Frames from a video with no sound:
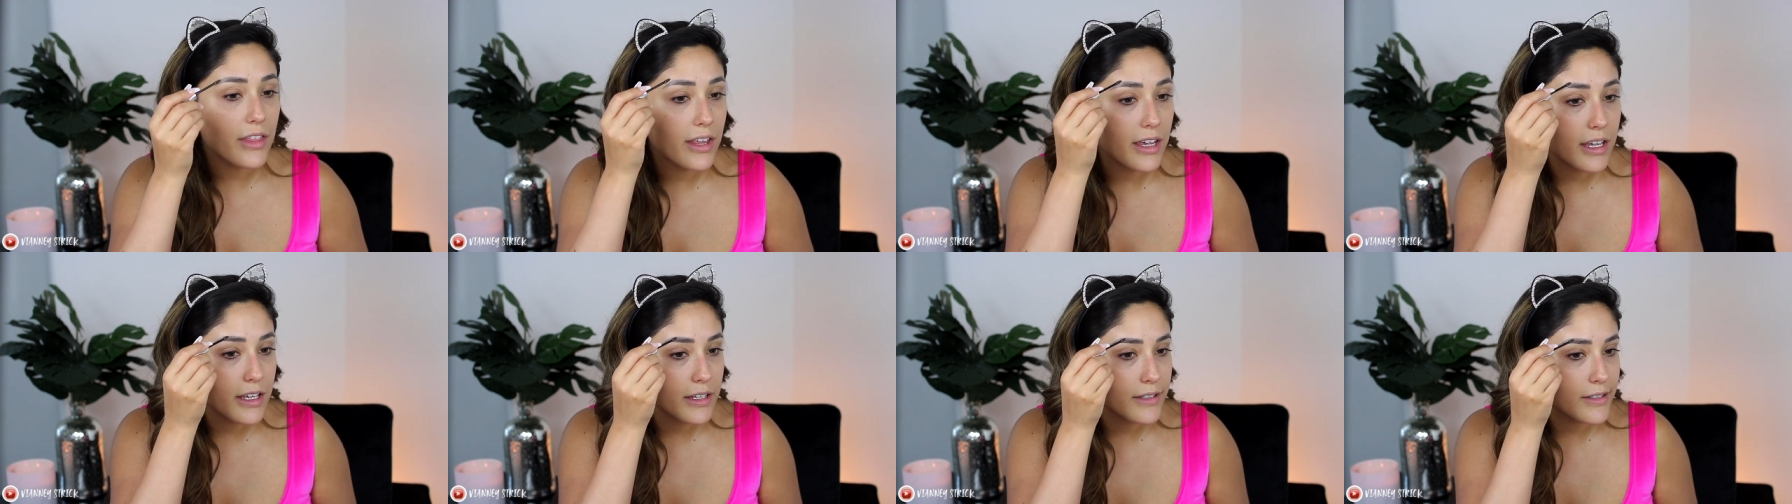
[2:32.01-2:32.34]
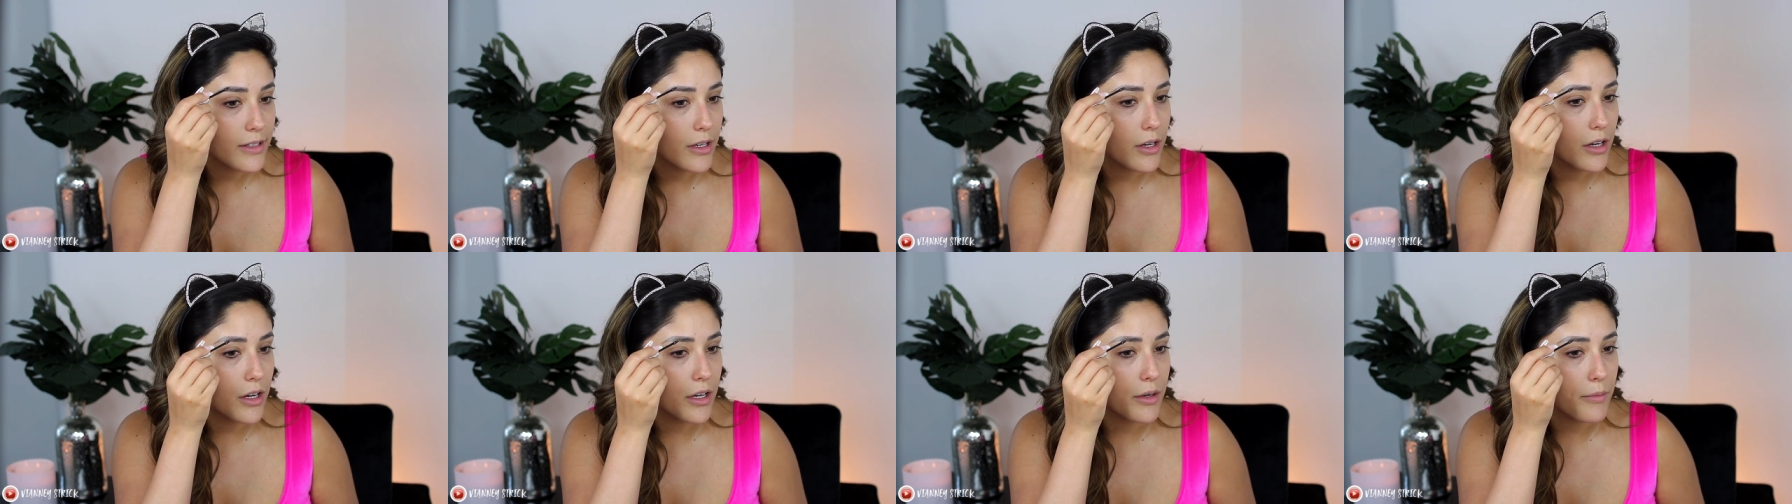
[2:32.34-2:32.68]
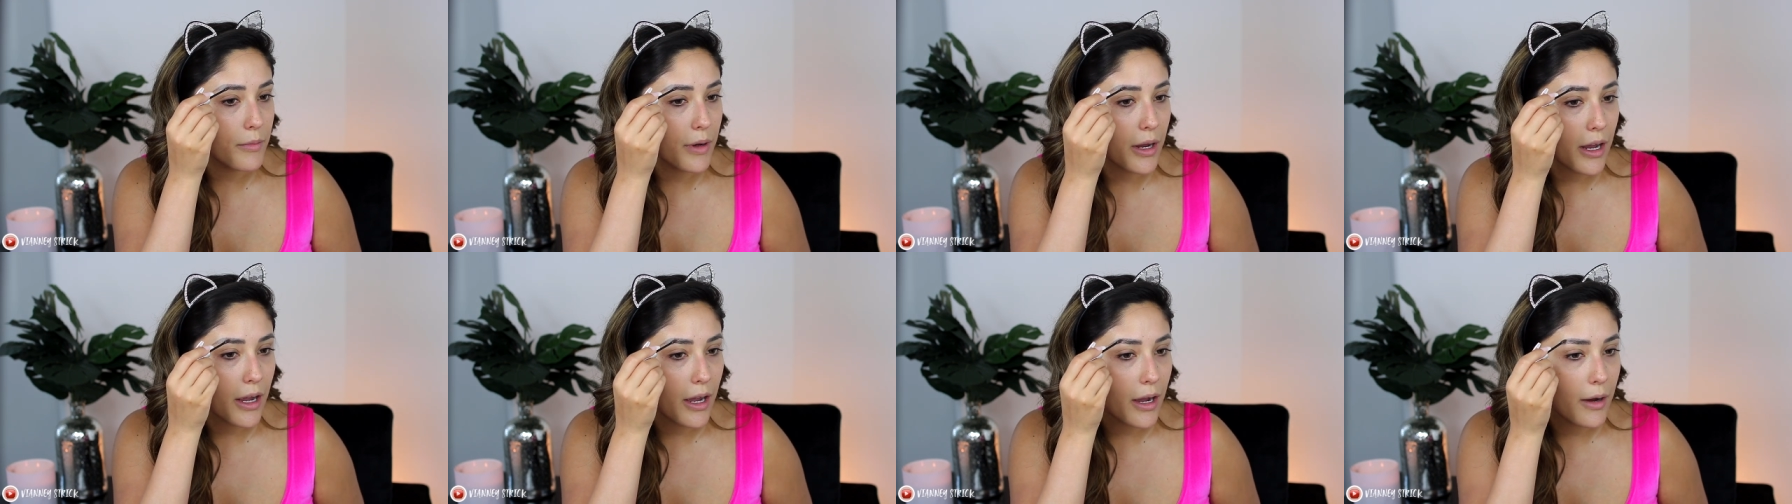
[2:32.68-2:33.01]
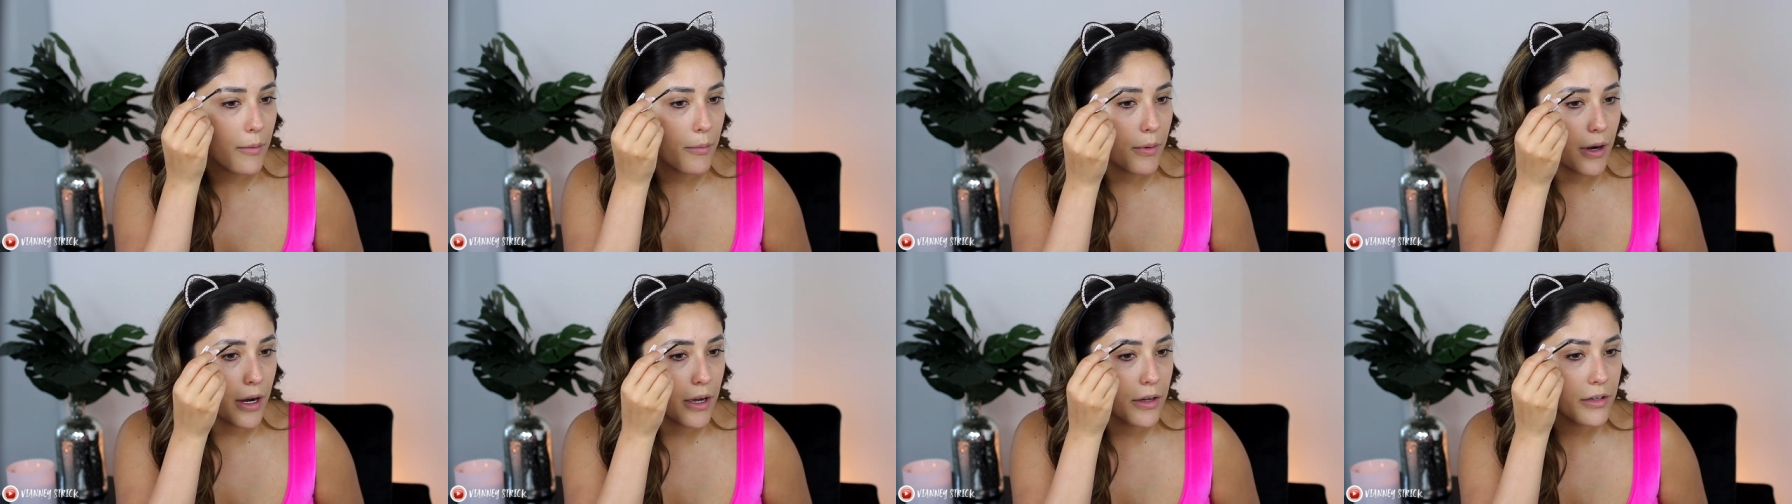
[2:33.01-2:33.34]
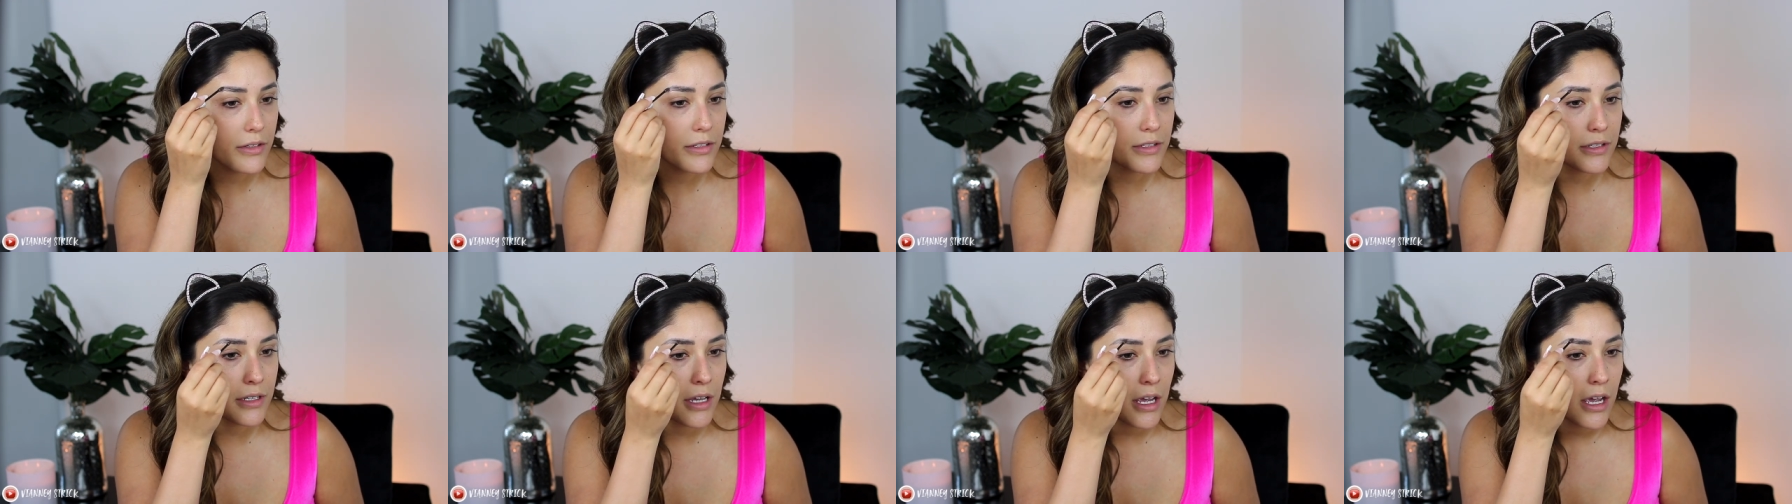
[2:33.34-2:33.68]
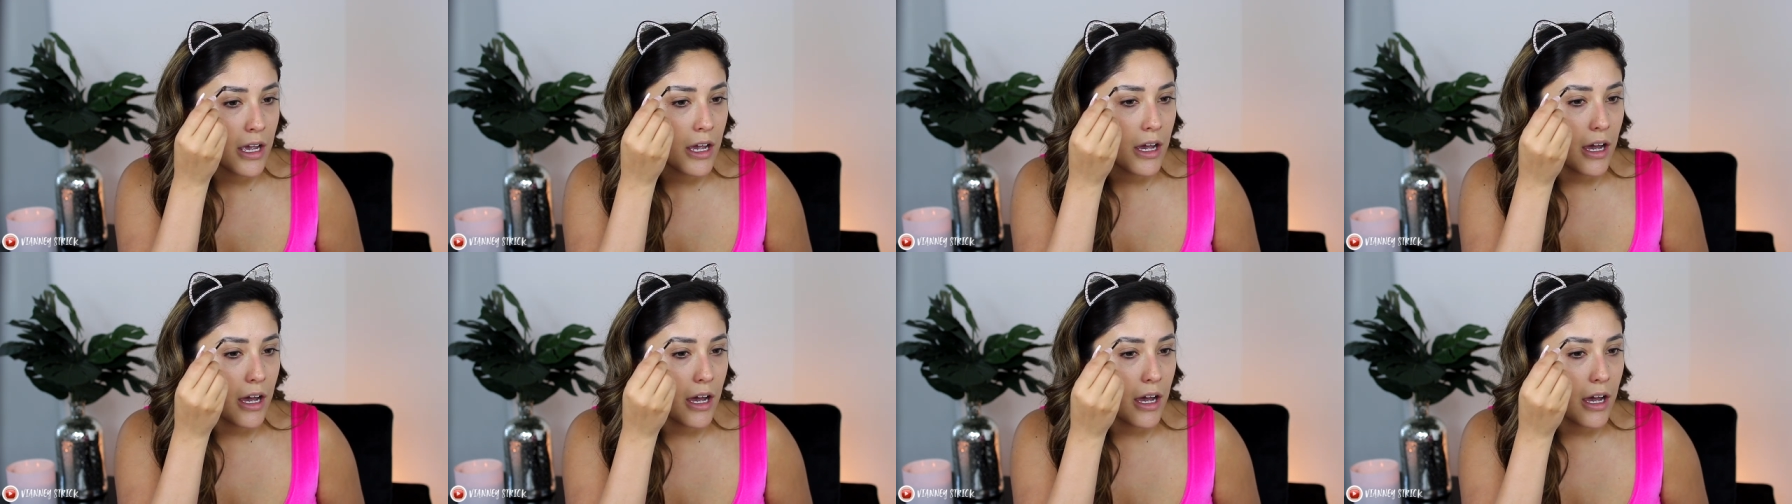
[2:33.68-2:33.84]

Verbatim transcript: this on my eyebrows.